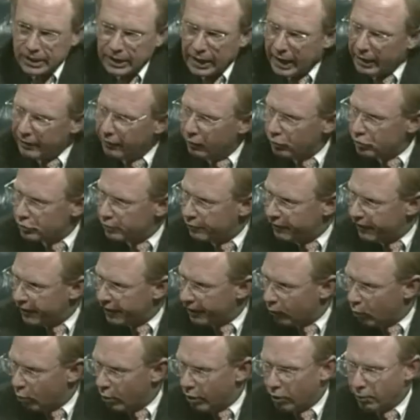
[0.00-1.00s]
I thought it was a
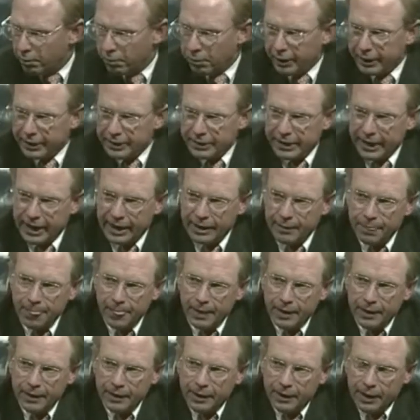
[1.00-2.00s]
very well played game.
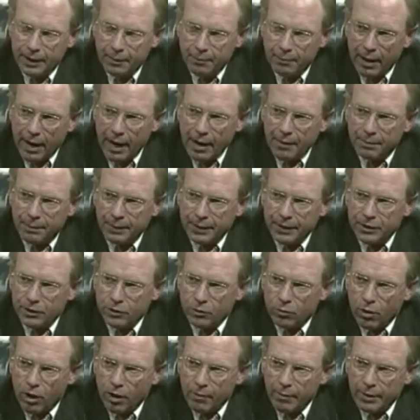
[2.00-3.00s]
In my
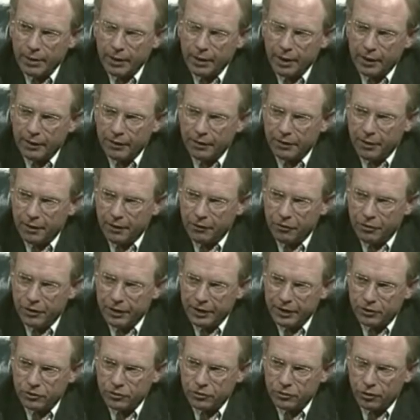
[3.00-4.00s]
opinion, Robbie,
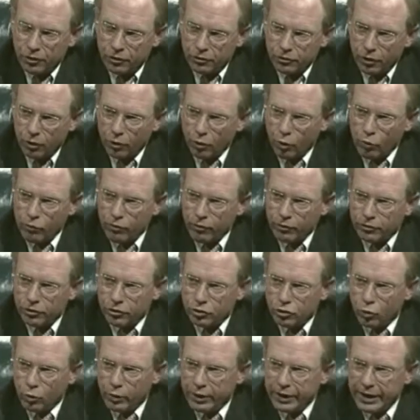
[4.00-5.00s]
the turnover at the
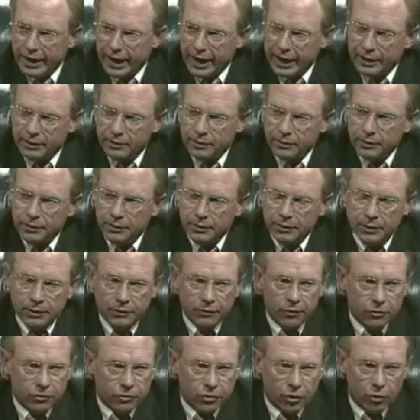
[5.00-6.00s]
28,
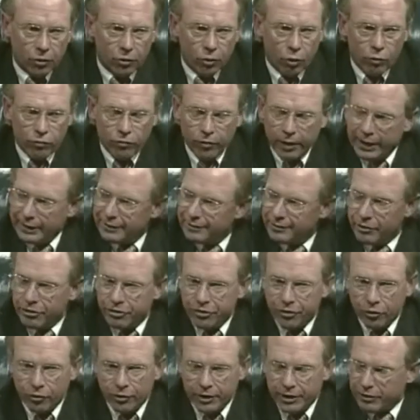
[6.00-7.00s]
the turnover at the
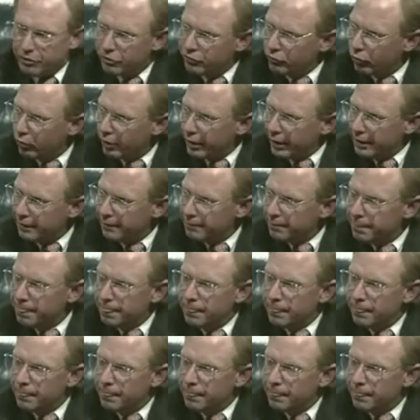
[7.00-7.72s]
33,